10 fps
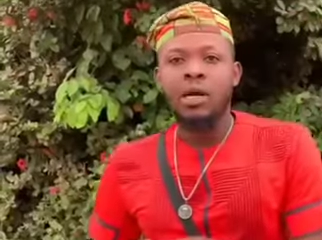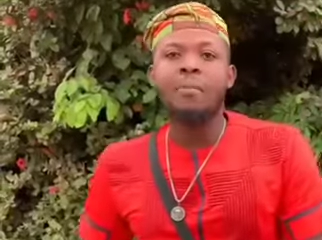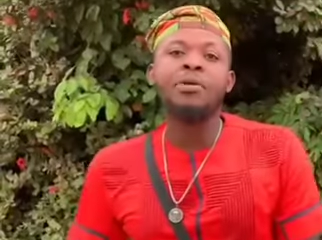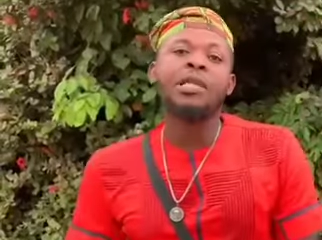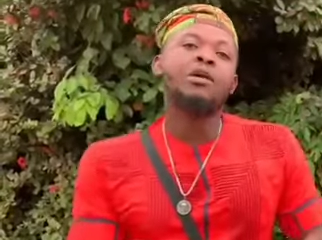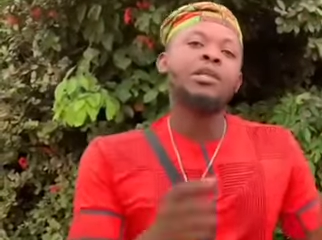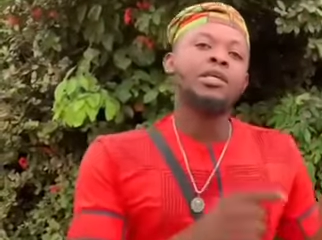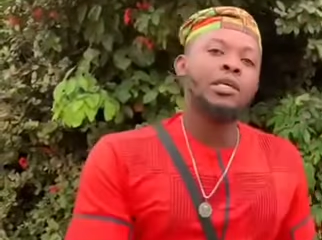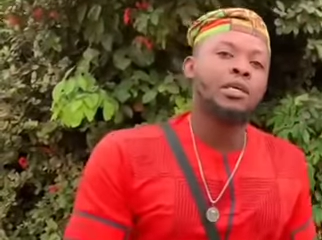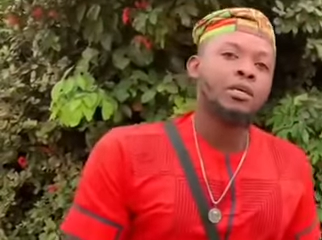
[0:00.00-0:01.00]
I been a only
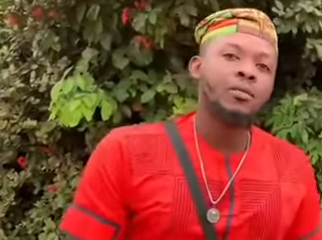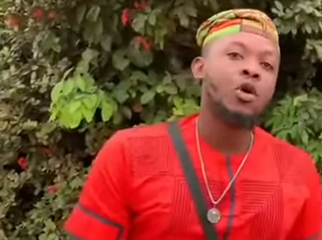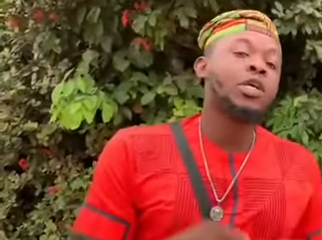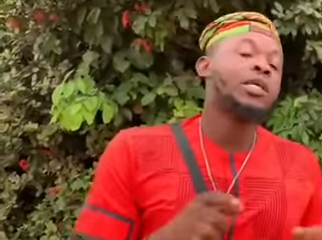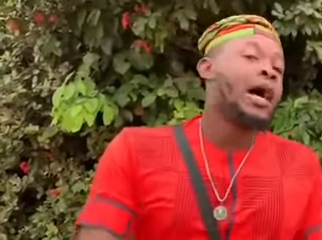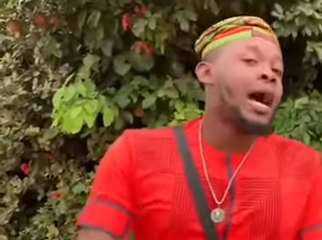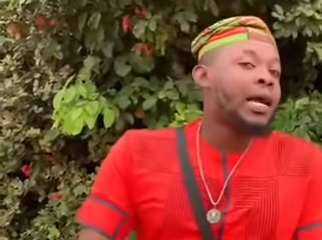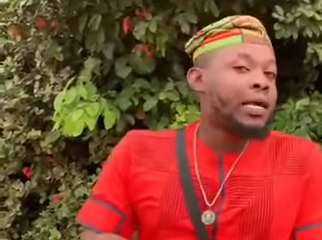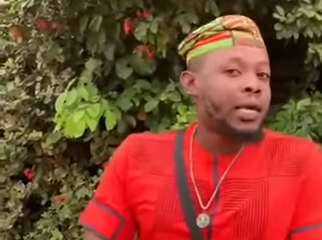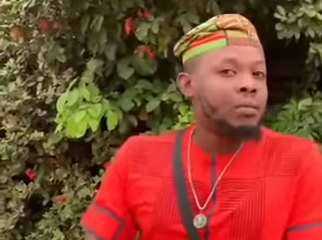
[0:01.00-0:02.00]
gay. Okay, now
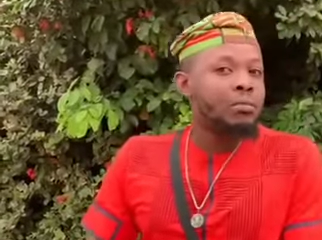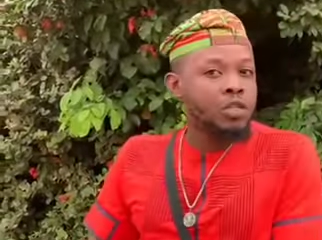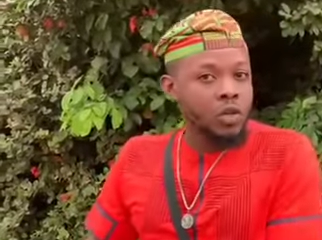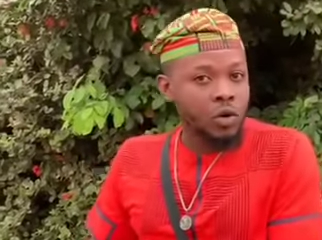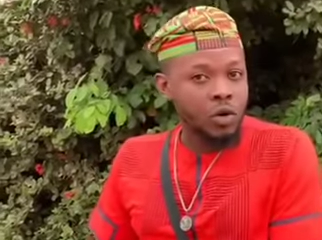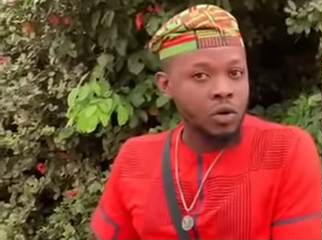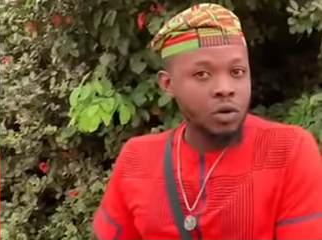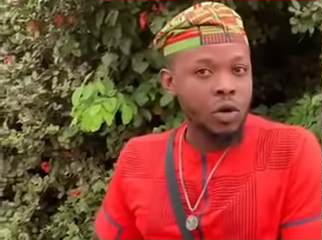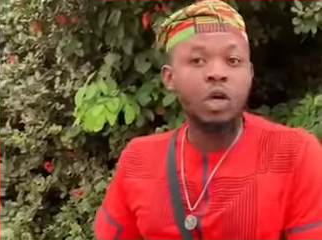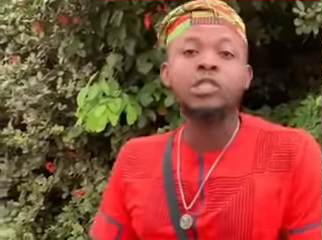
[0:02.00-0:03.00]
actor Igbanto
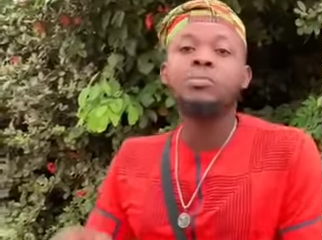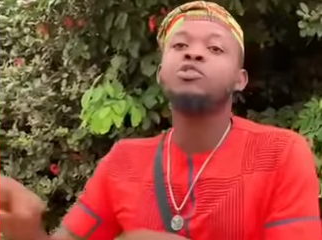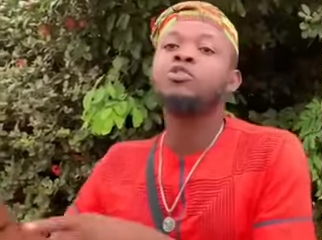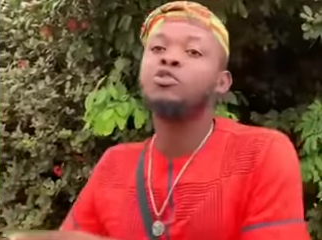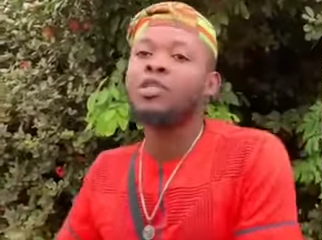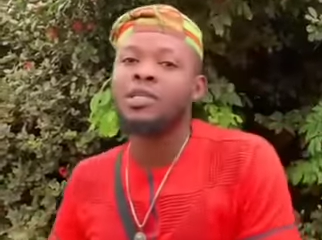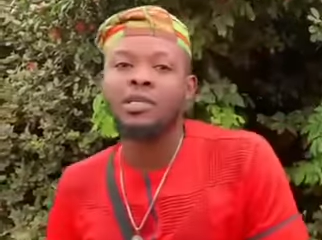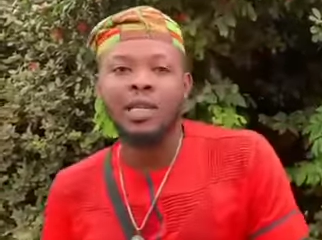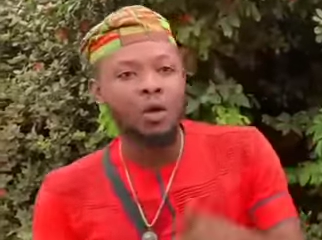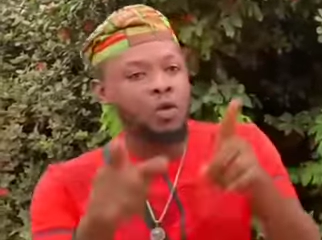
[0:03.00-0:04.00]
or Idimodun you there.
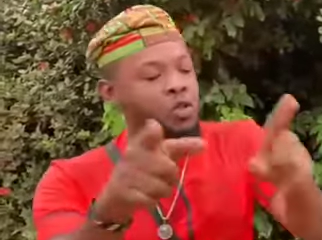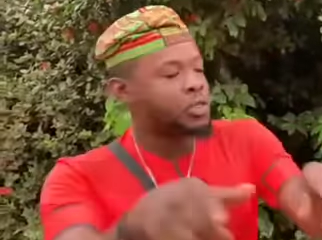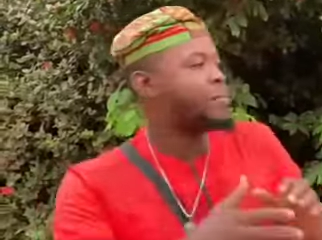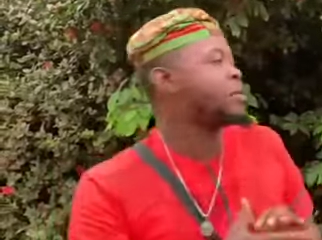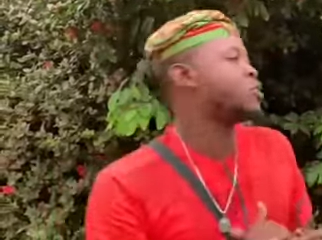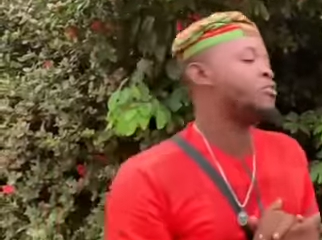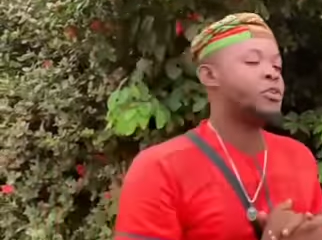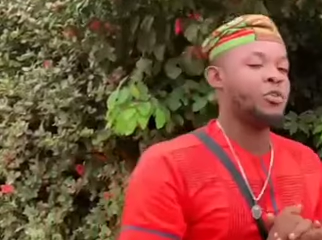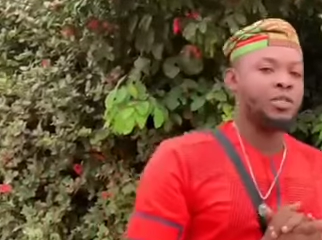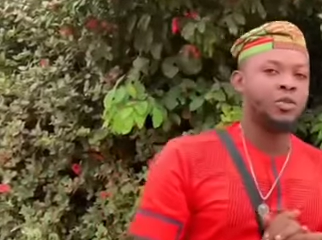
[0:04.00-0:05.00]
And good news, I bring up for
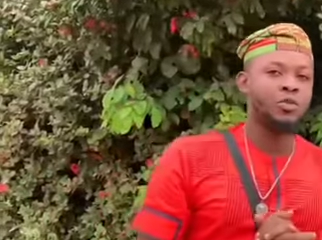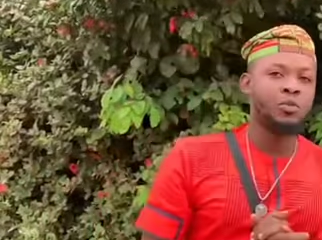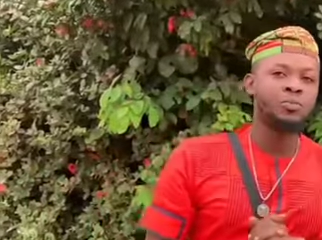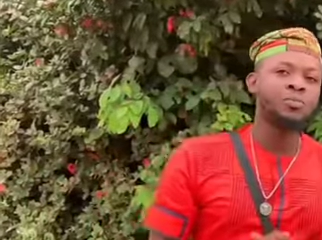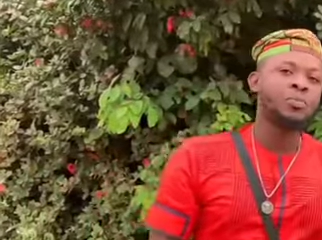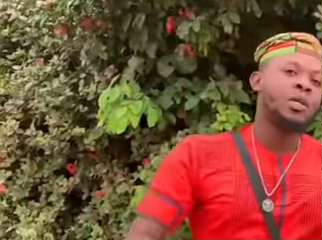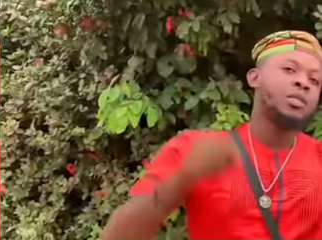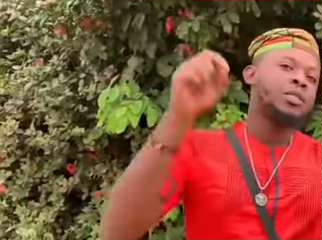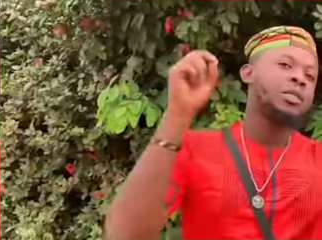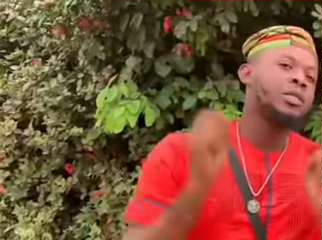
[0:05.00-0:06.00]
one
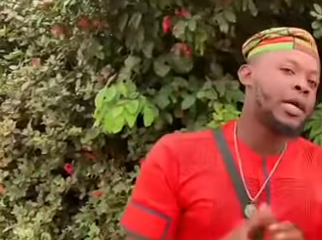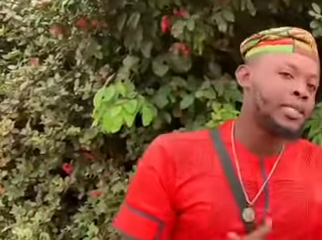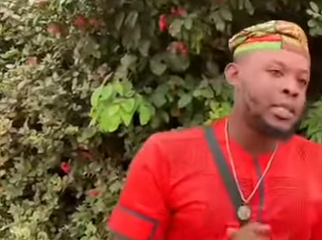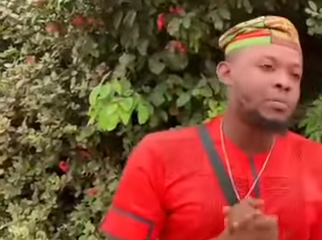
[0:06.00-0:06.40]
so. The great